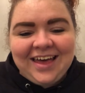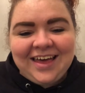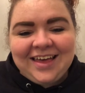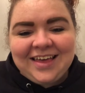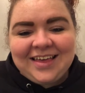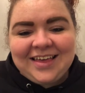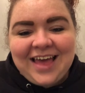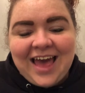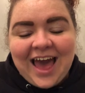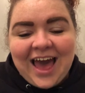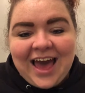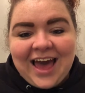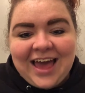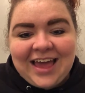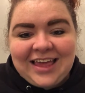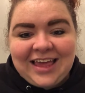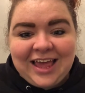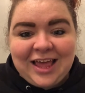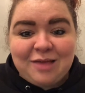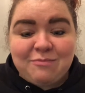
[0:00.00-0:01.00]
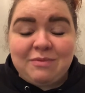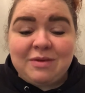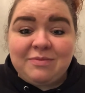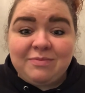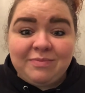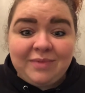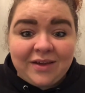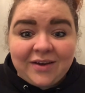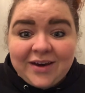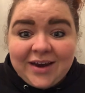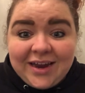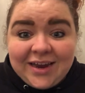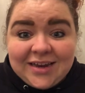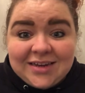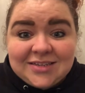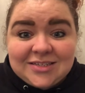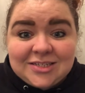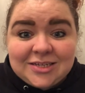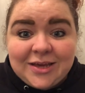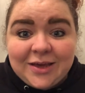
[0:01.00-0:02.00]
I am
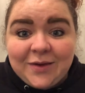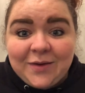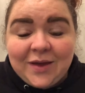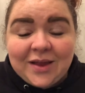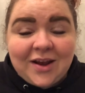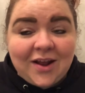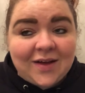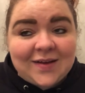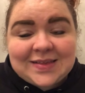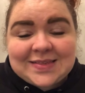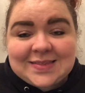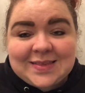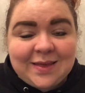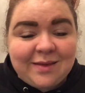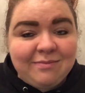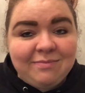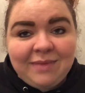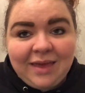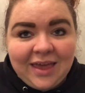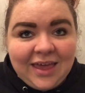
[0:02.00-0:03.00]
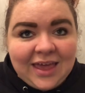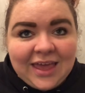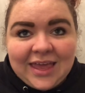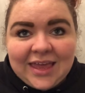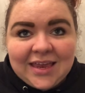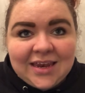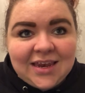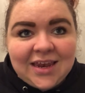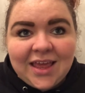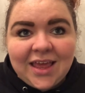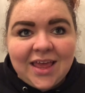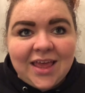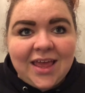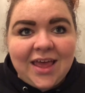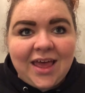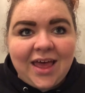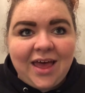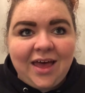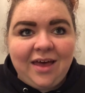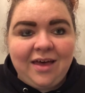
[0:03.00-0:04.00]
married to an awesome
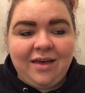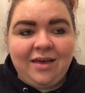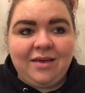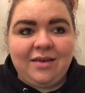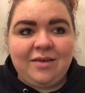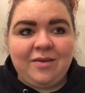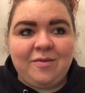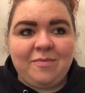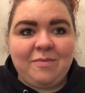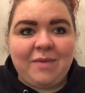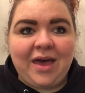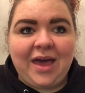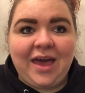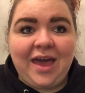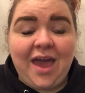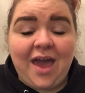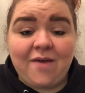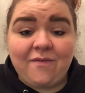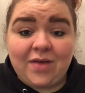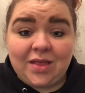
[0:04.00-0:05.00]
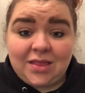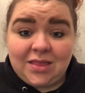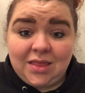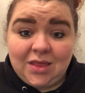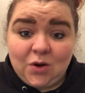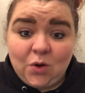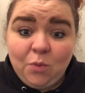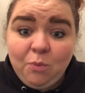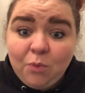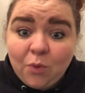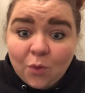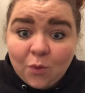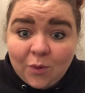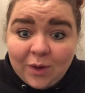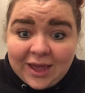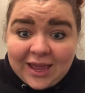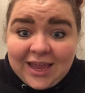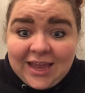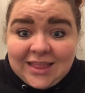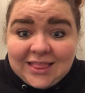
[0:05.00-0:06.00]
man. I have a little
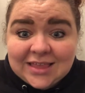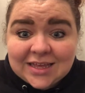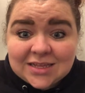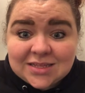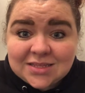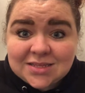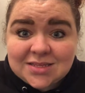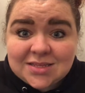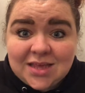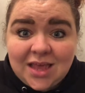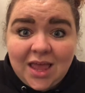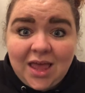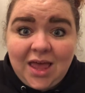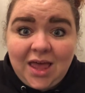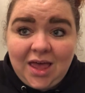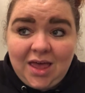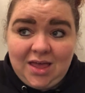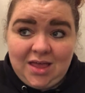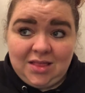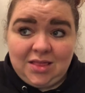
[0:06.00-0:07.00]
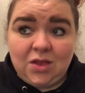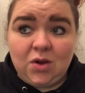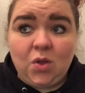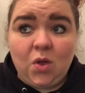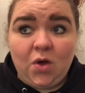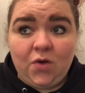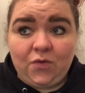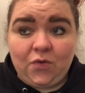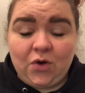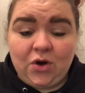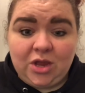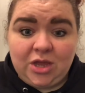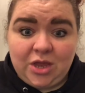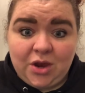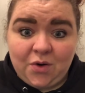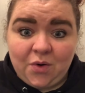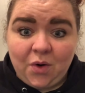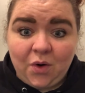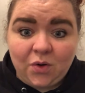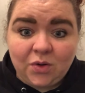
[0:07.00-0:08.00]
boy that's a little
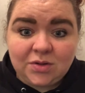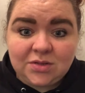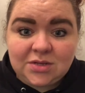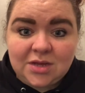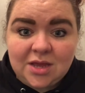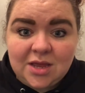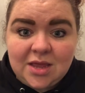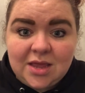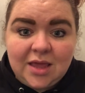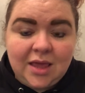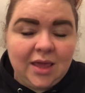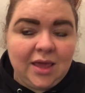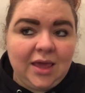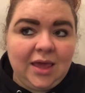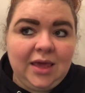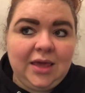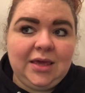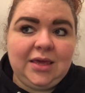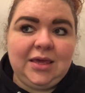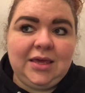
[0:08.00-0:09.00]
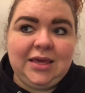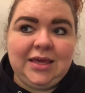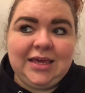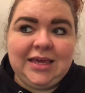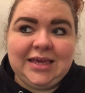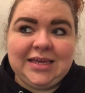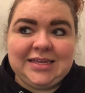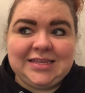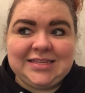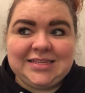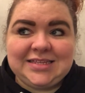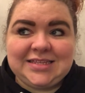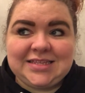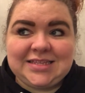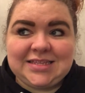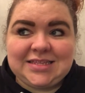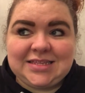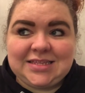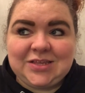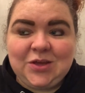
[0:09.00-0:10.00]
over a year old. He
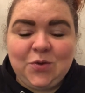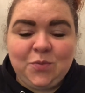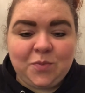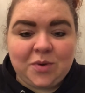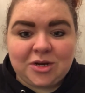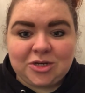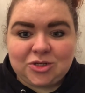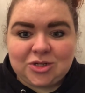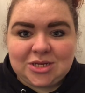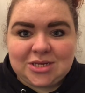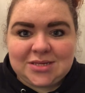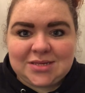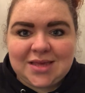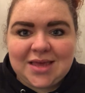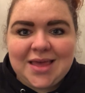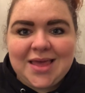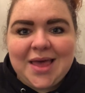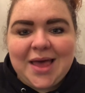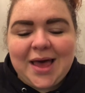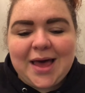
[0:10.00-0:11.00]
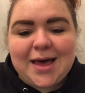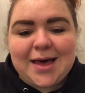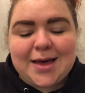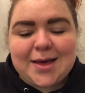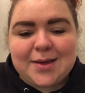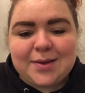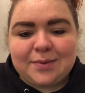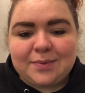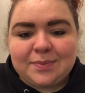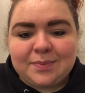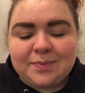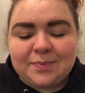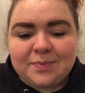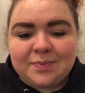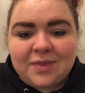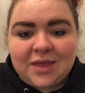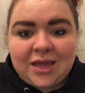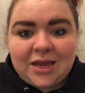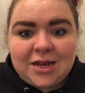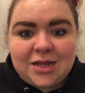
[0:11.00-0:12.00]
is so precious
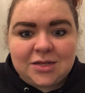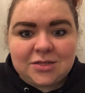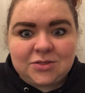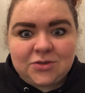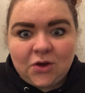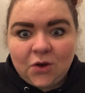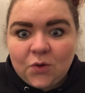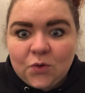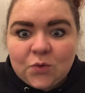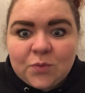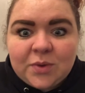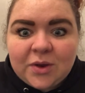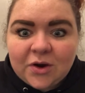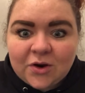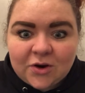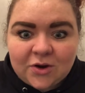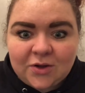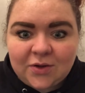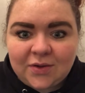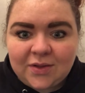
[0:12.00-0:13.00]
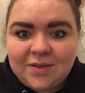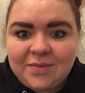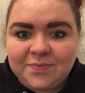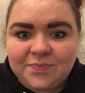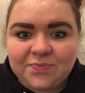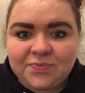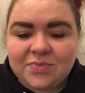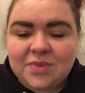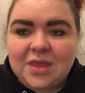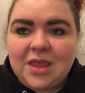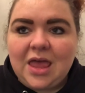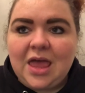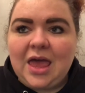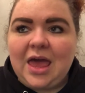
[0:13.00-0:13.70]
and a total miracle.